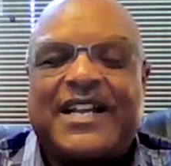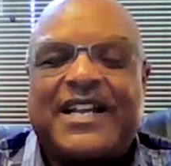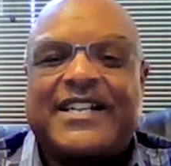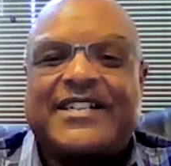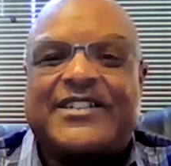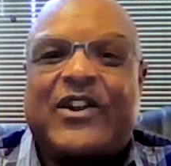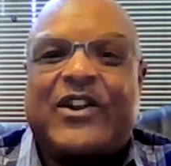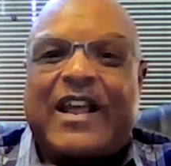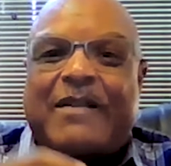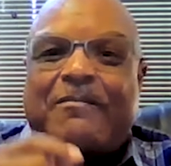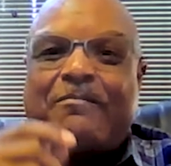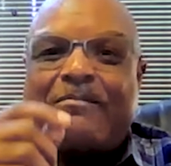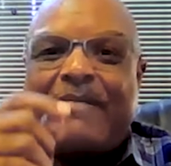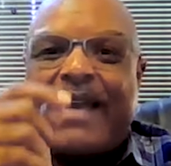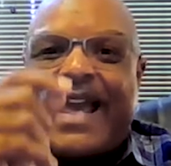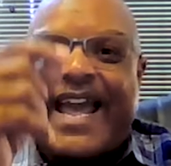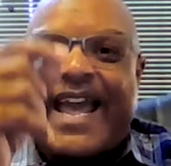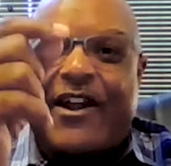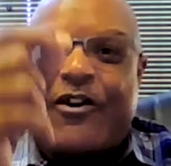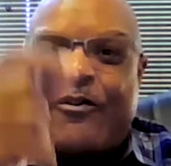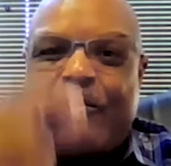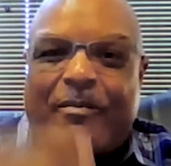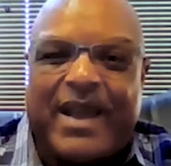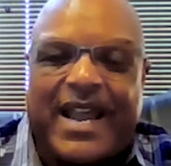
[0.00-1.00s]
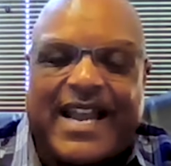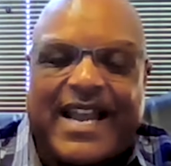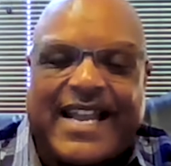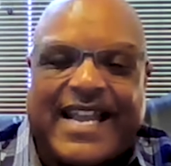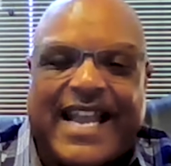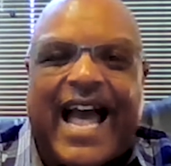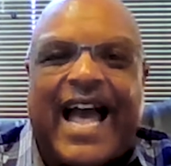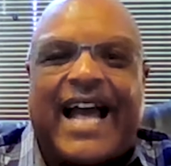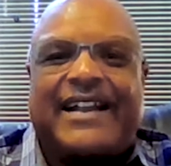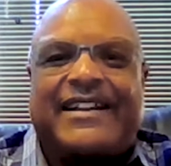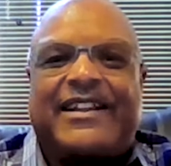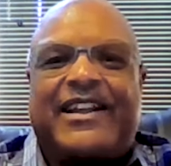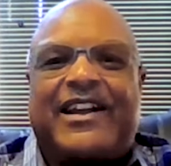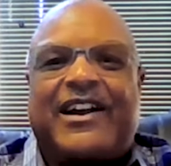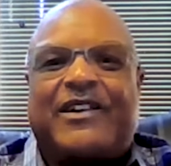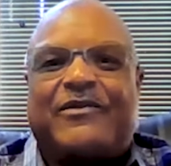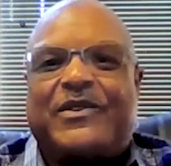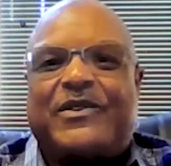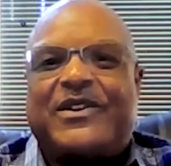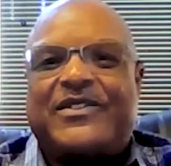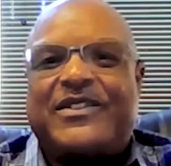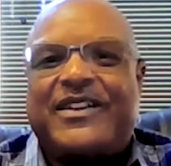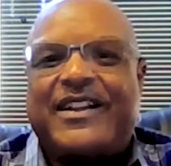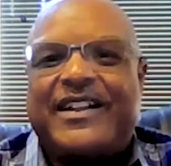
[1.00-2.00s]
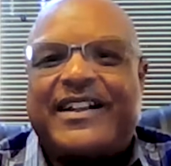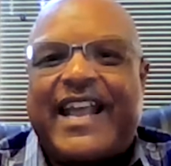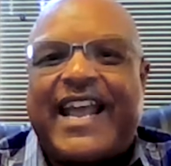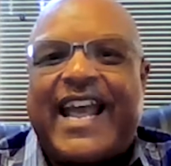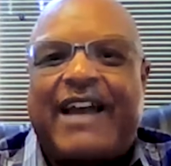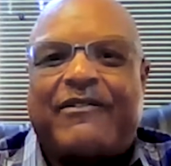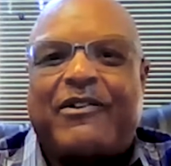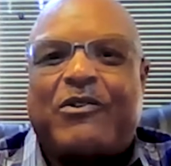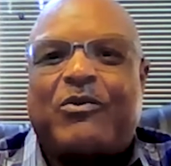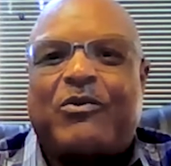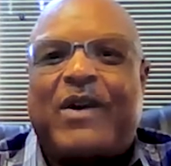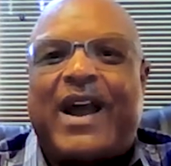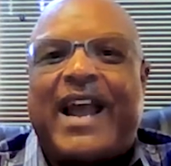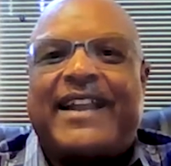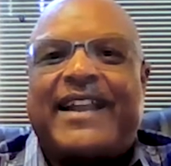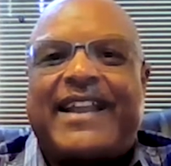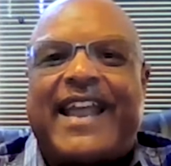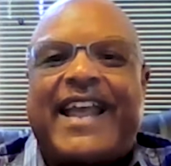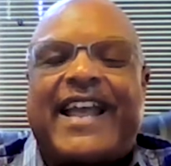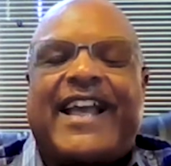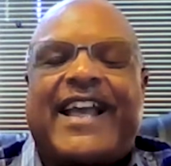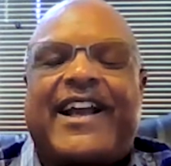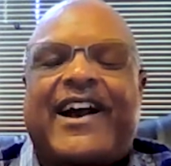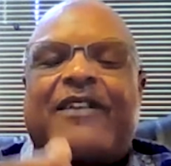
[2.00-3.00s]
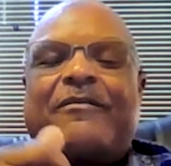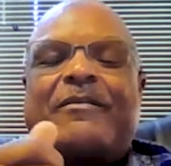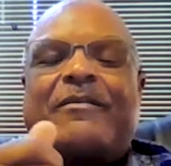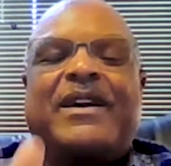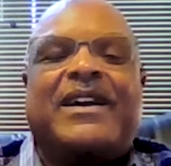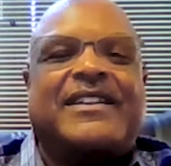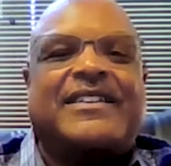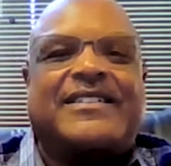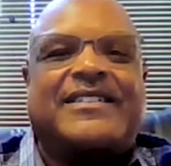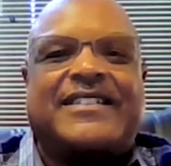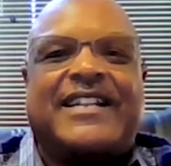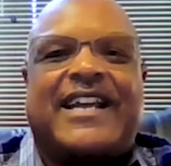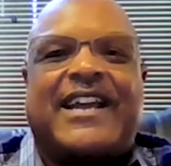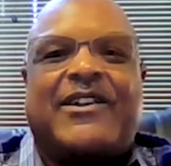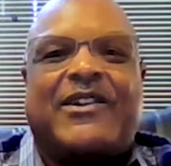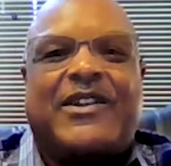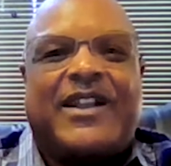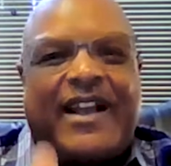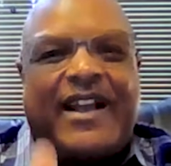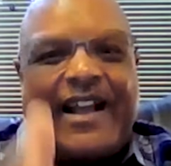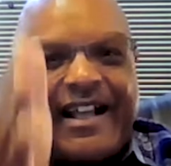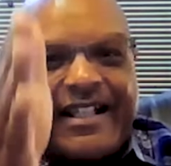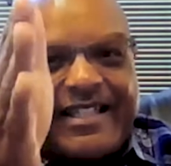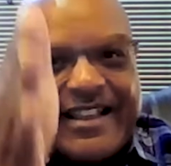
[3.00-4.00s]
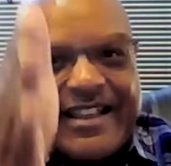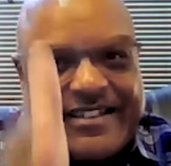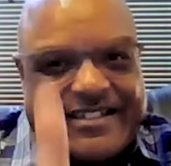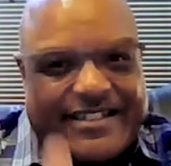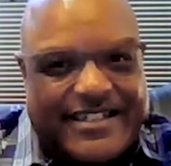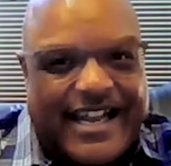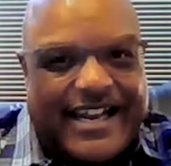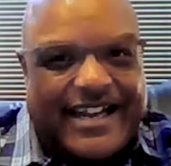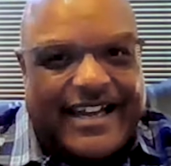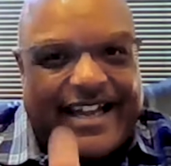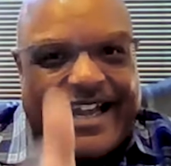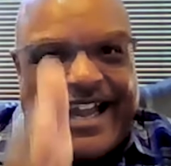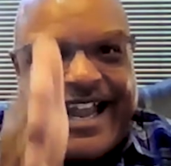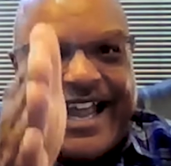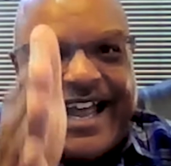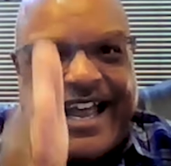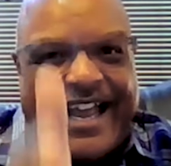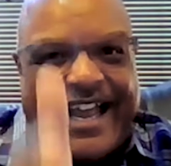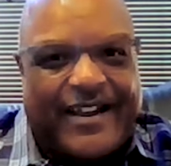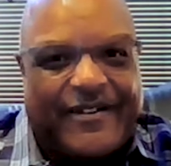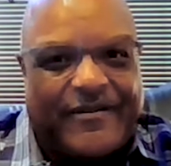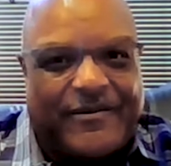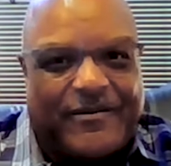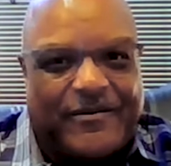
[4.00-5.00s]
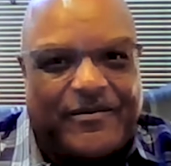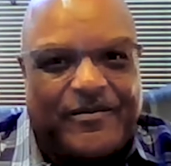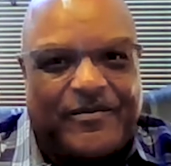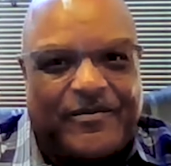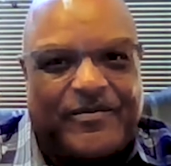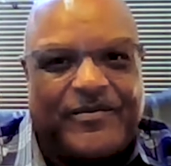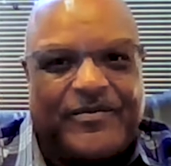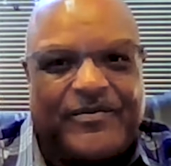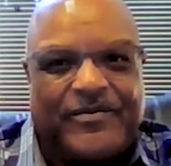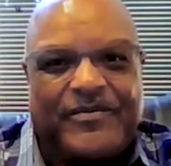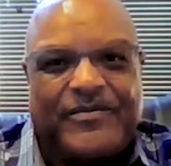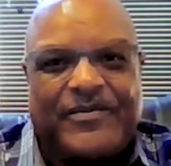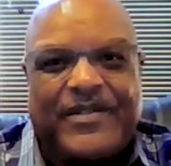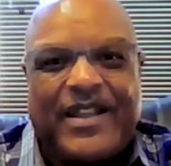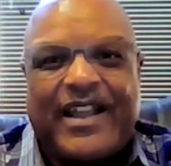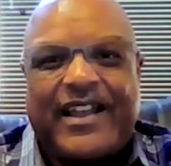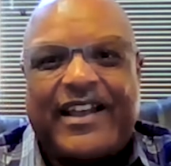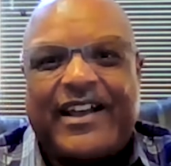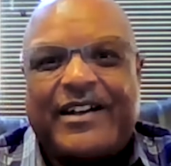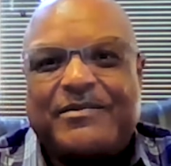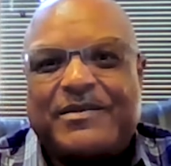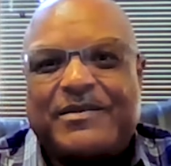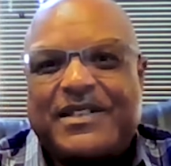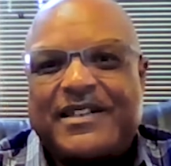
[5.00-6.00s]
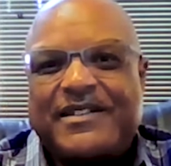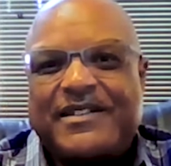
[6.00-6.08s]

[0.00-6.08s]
So they may or may not cover it. They have a right. They can come in and say, this is that line that comes